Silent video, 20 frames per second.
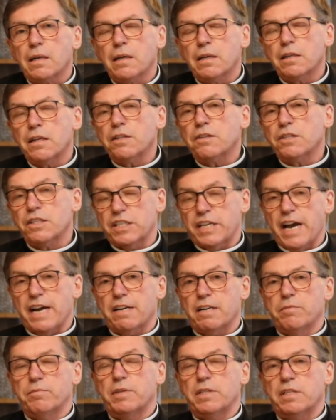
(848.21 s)
Another
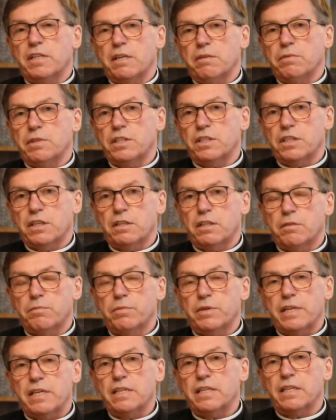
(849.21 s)
sacrament that we
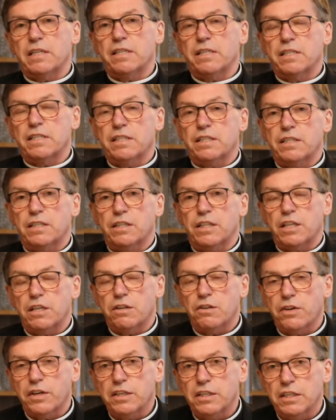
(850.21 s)
celebrate is the
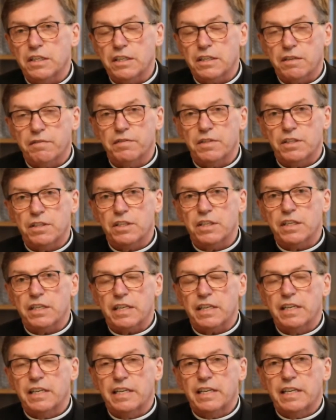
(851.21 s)
anointing of the
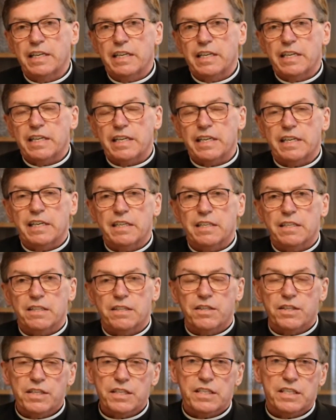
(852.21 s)
sick. And
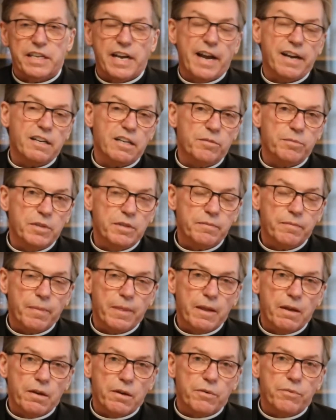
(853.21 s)
in this sacrament,
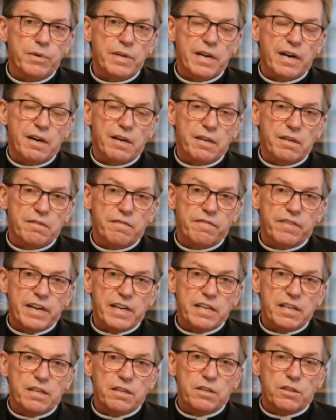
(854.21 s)
we are
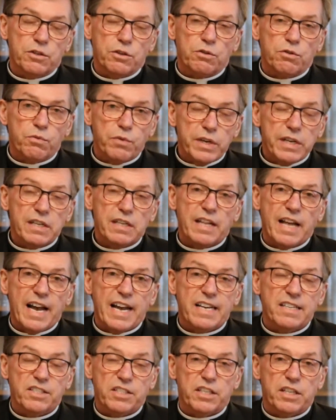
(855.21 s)
invited to
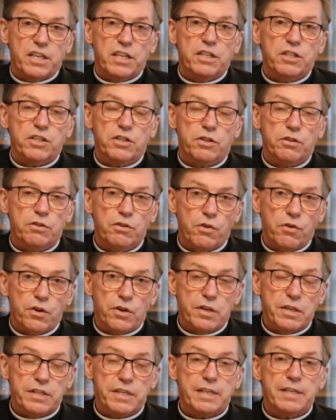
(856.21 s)
realize it is the
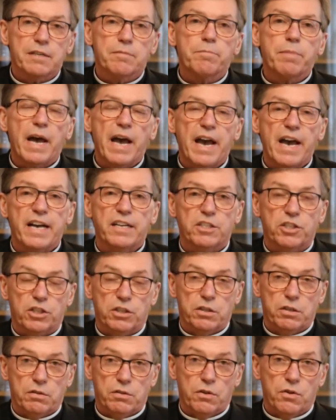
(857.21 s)
Lord, the
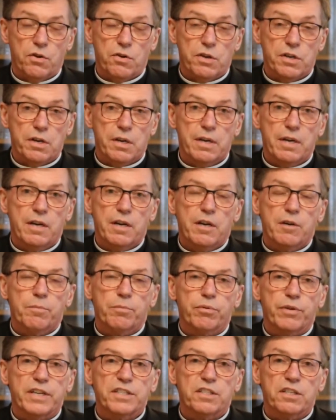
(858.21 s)
compassionate Lord,
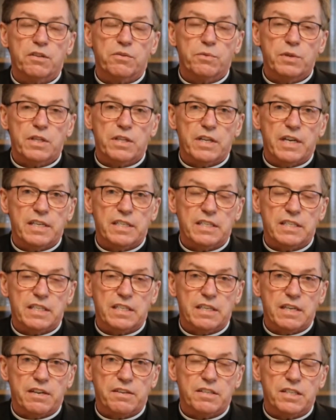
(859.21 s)
present with us
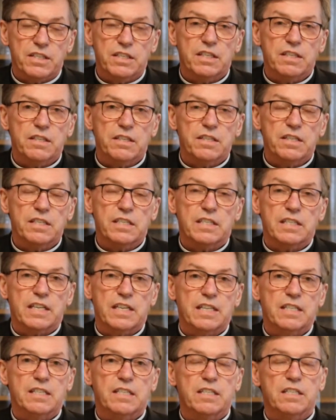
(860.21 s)
in our sickness
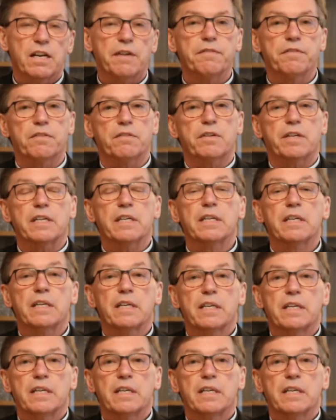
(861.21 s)
and suffering,